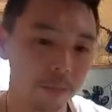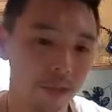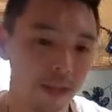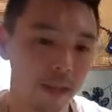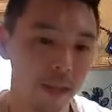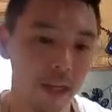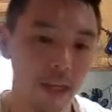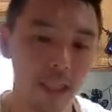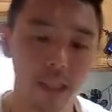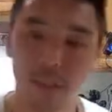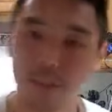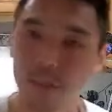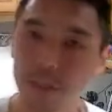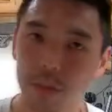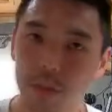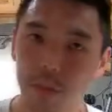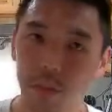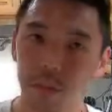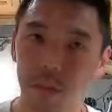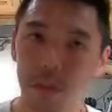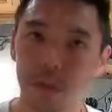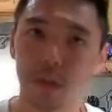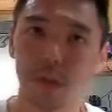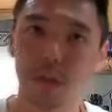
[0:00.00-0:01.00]
As always,
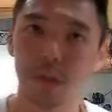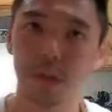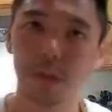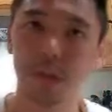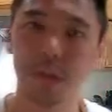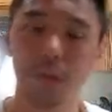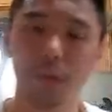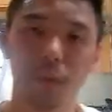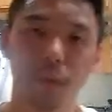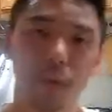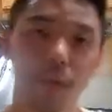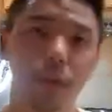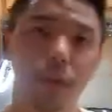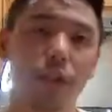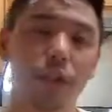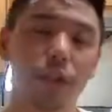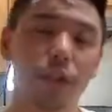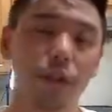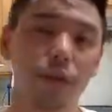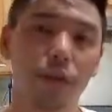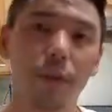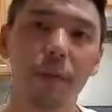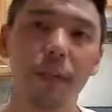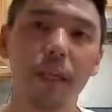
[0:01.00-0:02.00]
we're
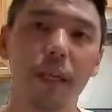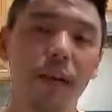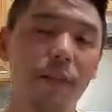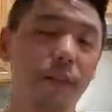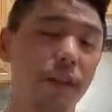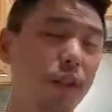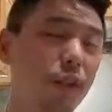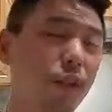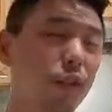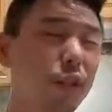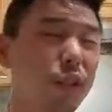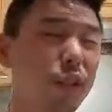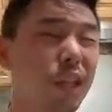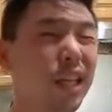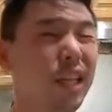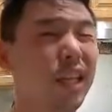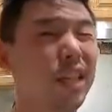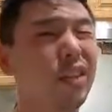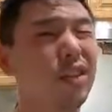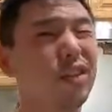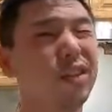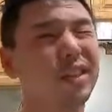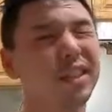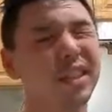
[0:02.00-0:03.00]
streaming every Tuesday
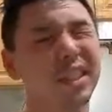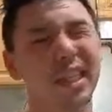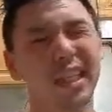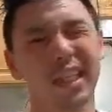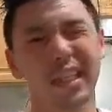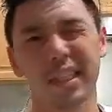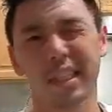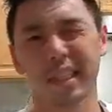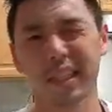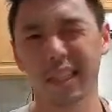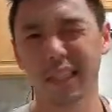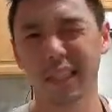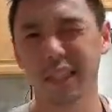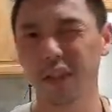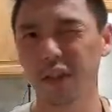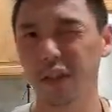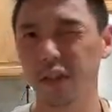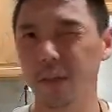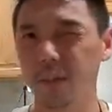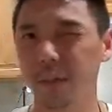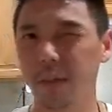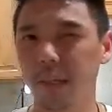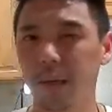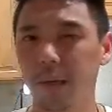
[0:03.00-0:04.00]
and Thursday at
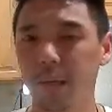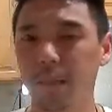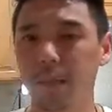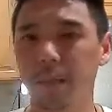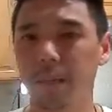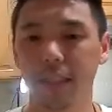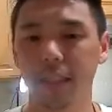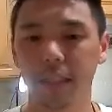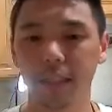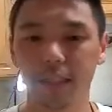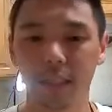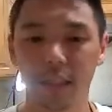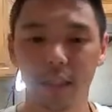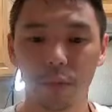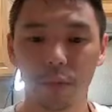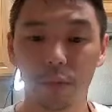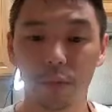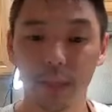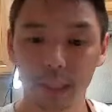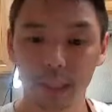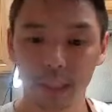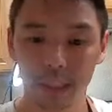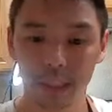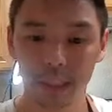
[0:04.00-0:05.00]
6:30 p.m. PST,
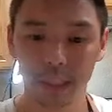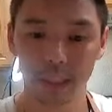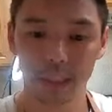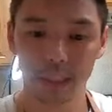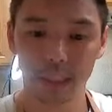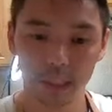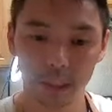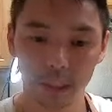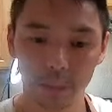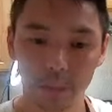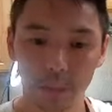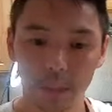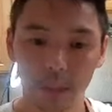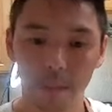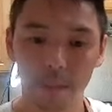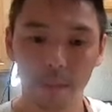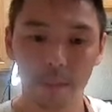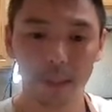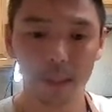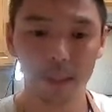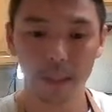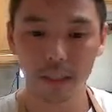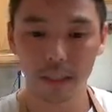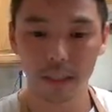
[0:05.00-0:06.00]
Wednesdays at 6 p.m.
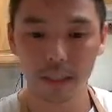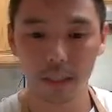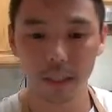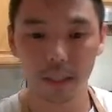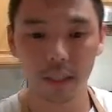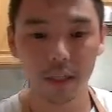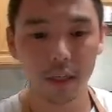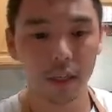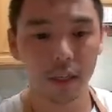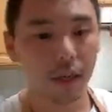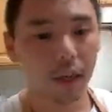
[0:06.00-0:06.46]
PST,